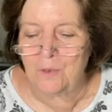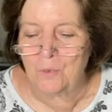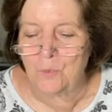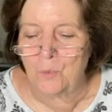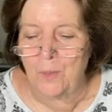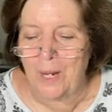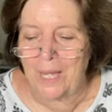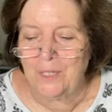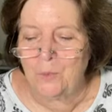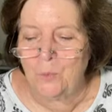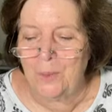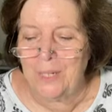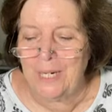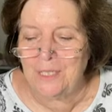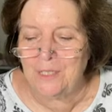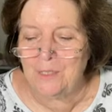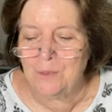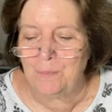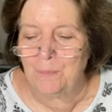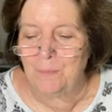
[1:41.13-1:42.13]

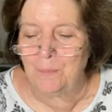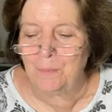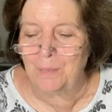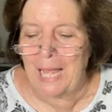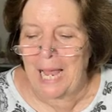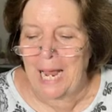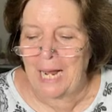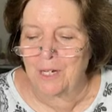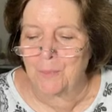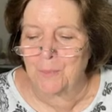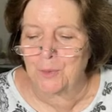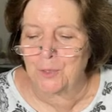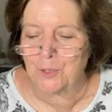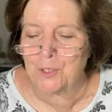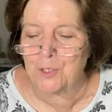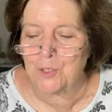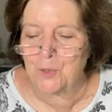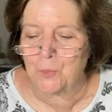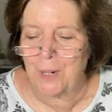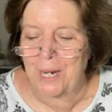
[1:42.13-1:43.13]
Red-winged
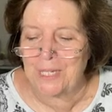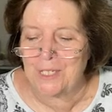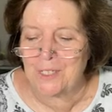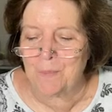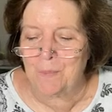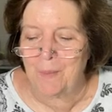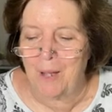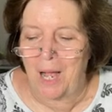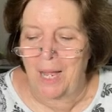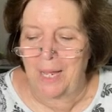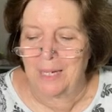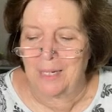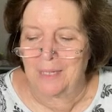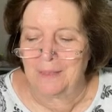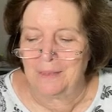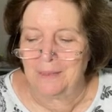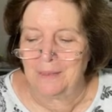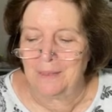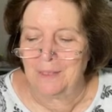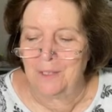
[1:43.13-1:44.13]
blackbirds race by.
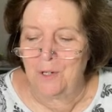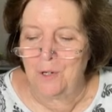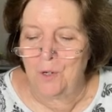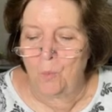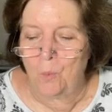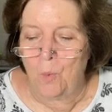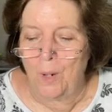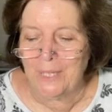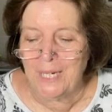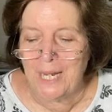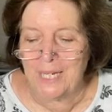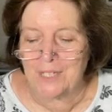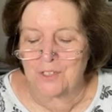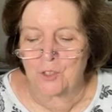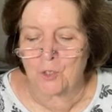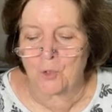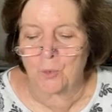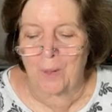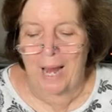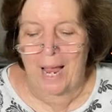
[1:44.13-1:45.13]
One
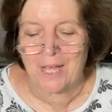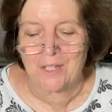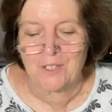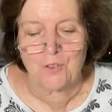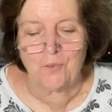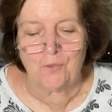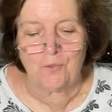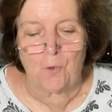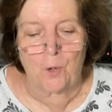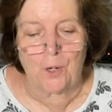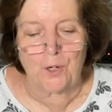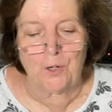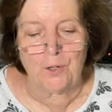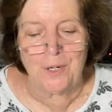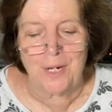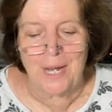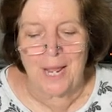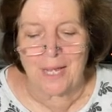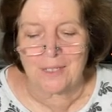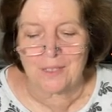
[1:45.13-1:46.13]
has grass for her
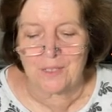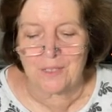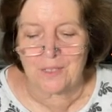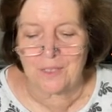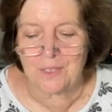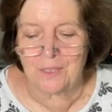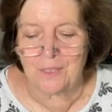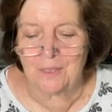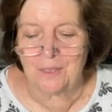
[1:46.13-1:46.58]
nest.